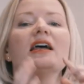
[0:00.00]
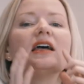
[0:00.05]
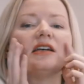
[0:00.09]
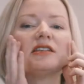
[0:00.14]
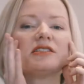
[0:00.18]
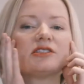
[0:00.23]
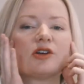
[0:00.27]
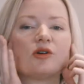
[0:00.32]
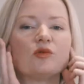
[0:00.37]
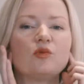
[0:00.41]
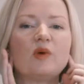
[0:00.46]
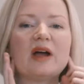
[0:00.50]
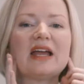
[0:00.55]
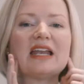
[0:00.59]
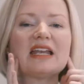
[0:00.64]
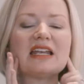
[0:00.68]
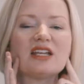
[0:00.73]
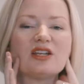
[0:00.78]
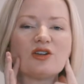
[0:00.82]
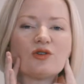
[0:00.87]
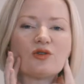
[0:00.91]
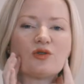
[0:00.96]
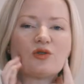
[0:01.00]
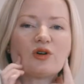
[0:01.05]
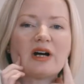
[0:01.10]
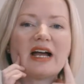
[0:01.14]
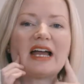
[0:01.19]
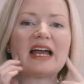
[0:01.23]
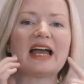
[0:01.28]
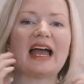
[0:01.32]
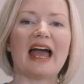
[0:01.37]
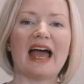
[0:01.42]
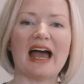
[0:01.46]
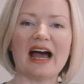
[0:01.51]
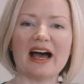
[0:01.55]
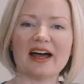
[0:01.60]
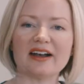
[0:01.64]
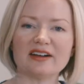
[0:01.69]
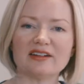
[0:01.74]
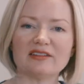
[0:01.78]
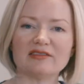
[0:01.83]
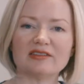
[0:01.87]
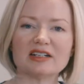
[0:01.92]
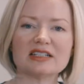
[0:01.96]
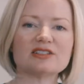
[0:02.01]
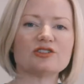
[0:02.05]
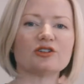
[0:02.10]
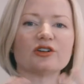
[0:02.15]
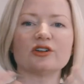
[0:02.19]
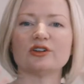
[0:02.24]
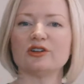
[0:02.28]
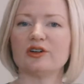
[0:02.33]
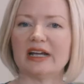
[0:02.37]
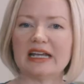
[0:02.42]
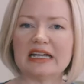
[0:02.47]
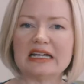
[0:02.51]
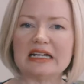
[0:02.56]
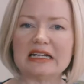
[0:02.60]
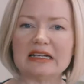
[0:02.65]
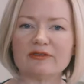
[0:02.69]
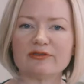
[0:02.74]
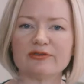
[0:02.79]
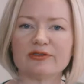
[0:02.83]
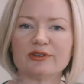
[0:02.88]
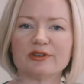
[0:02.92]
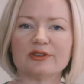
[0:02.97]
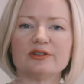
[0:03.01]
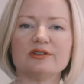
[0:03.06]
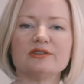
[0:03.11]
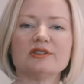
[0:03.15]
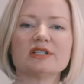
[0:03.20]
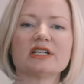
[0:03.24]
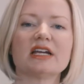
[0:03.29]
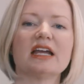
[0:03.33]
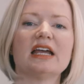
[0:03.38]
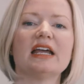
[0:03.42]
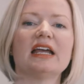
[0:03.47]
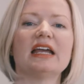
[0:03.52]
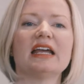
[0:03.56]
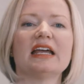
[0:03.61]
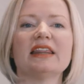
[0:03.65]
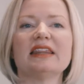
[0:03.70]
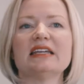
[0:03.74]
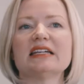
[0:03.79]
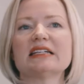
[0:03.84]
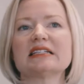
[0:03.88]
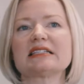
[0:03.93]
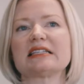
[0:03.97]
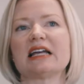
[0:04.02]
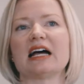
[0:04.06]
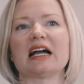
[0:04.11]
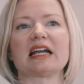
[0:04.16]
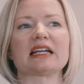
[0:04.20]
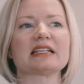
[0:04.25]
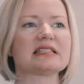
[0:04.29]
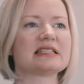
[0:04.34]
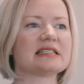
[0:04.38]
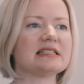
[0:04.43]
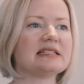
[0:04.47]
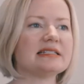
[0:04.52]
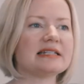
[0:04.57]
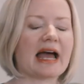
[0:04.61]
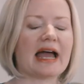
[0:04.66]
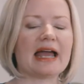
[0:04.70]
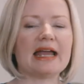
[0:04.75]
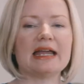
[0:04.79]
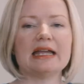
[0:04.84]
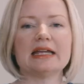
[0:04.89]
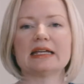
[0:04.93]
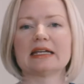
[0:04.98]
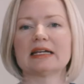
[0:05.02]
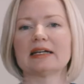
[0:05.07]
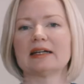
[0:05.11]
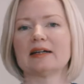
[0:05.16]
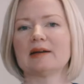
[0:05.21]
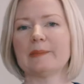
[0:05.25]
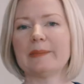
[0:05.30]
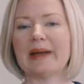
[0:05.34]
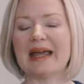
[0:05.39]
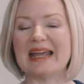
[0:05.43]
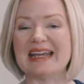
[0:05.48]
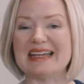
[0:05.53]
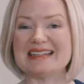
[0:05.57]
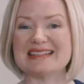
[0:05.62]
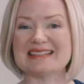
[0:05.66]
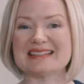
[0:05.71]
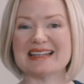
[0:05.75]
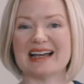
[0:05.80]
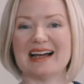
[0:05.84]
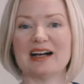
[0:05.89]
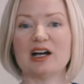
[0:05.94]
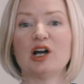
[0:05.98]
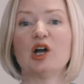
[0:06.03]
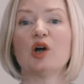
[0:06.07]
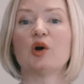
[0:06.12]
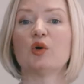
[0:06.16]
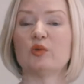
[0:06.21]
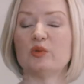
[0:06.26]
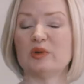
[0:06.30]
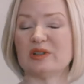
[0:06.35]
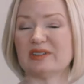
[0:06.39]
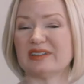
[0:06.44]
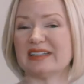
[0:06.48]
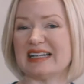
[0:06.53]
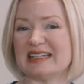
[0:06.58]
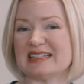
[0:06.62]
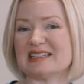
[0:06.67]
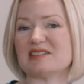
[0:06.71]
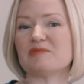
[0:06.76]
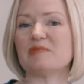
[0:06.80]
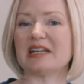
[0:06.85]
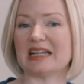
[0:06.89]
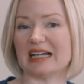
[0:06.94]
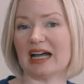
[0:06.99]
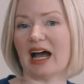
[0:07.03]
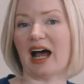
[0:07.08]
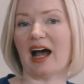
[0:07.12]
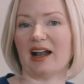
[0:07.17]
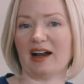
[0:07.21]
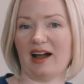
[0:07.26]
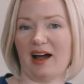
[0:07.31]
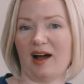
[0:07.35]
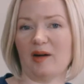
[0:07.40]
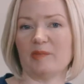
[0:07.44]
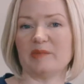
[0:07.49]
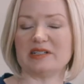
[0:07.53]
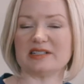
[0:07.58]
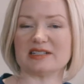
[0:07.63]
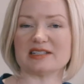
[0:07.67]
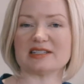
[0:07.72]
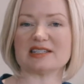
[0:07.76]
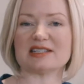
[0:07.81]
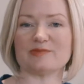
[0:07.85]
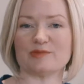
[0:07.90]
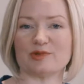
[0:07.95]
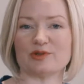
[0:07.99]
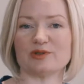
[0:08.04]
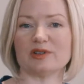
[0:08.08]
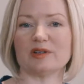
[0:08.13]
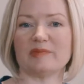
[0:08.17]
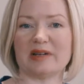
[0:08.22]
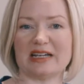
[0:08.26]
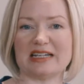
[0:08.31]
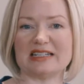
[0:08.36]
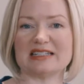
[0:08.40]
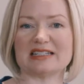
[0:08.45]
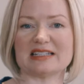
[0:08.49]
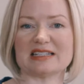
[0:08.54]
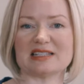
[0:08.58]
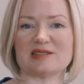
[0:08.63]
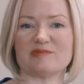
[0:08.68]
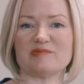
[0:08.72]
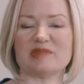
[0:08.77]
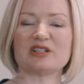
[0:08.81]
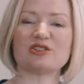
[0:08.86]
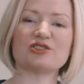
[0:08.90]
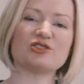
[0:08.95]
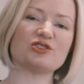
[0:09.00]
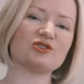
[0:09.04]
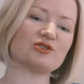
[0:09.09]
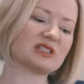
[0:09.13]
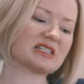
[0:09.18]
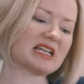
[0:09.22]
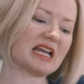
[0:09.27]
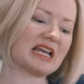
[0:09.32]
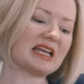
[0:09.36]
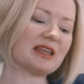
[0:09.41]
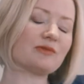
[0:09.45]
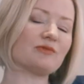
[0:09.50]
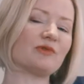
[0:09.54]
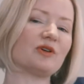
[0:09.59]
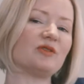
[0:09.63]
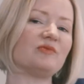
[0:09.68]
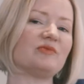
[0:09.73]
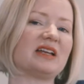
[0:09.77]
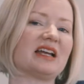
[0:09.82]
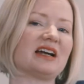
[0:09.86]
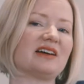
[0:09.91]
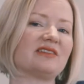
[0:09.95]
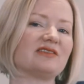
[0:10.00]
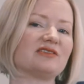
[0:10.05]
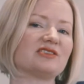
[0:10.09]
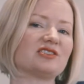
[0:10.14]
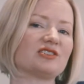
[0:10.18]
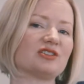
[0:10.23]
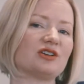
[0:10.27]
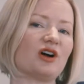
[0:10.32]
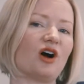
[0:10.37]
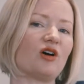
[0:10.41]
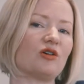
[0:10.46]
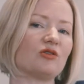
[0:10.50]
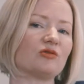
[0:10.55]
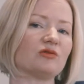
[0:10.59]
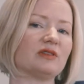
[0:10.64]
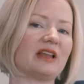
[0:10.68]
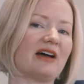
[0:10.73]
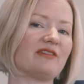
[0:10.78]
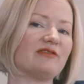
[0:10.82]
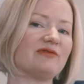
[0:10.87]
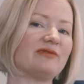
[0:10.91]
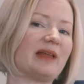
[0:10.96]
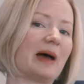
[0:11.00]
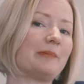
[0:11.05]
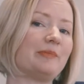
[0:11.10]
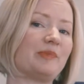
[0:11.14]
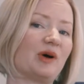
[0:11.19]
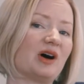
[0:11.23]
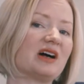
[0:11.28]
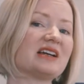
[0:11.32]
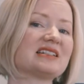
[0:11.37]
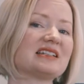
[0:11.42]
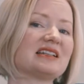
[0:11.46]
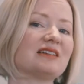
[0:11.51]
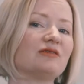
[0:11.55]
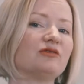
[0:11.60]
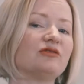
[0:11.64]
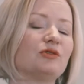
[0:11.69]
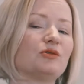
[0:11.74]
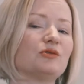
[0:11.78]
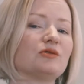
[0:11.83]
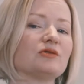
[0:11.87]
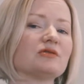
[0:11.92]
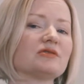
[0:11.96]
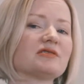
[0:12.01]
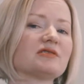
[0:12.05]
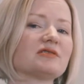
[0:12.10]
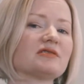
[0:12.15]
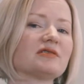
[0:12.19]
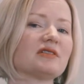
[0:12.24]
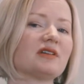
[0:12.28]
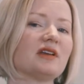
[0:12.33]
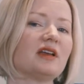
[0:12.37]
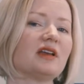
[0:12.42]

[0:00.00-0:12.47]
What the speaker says: So when you're out at a restaurant, you're eating food, things like steak, pizza, will need to be cut up into smaller pieces because your teeth won't be able to hold that biting force,